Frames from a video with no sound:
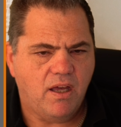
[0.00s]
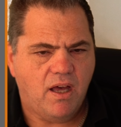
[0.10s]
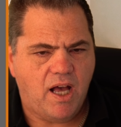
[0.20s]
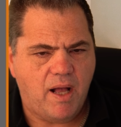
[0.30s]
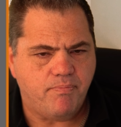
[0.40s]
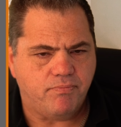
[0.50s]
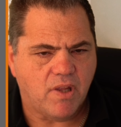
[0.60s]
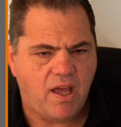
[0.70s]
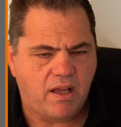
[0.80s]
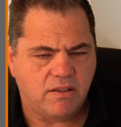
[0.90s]

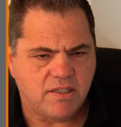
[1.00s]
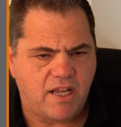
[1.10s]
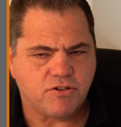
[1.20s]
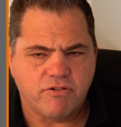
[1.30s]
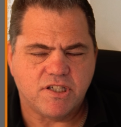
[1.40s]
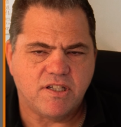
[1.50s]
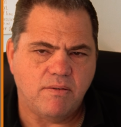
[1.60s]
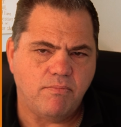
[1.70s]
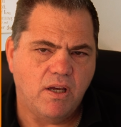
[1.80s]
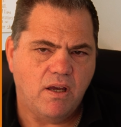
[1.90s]
/ Chris Timm.